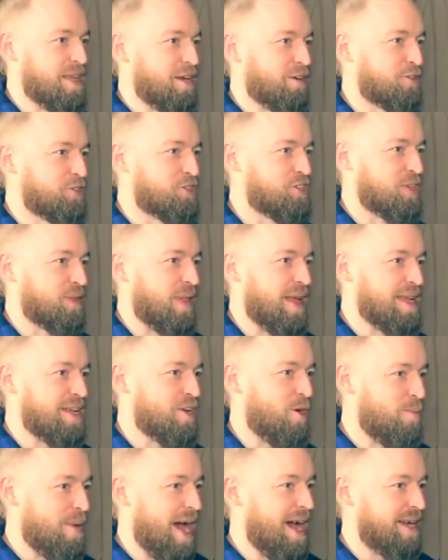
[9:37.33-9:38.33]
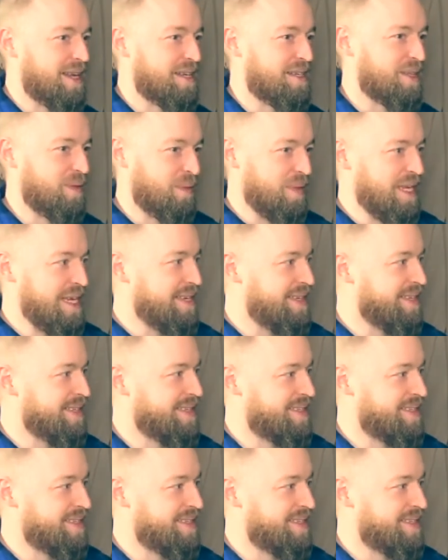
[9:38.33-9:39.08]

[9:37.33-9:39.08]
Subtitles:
the urge to like go back and delete